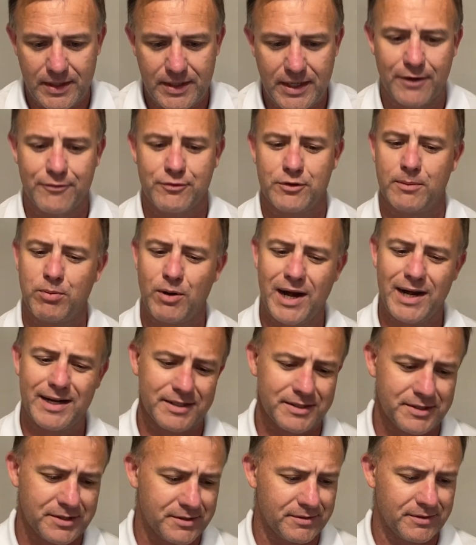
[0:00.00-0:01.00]
Now, for a
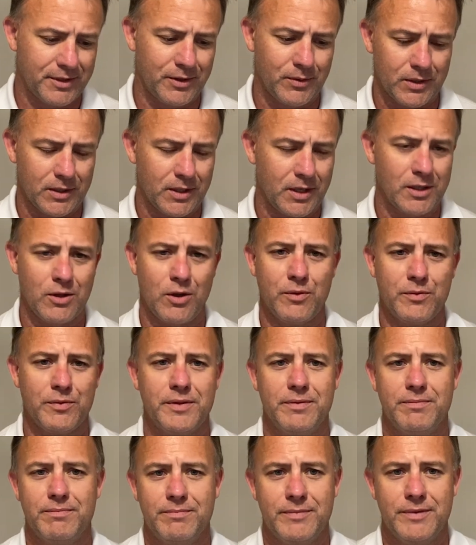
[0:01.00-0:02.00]
practice,
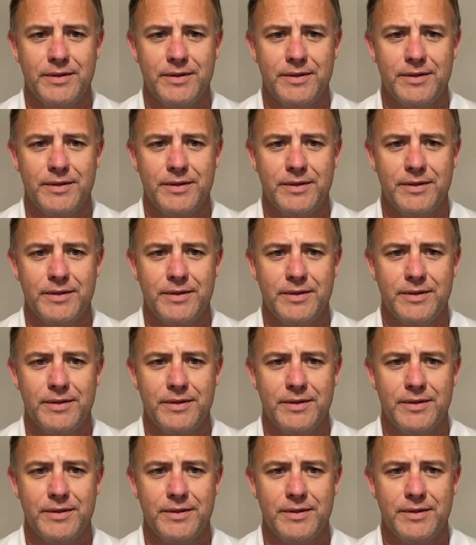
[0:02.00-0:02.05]
along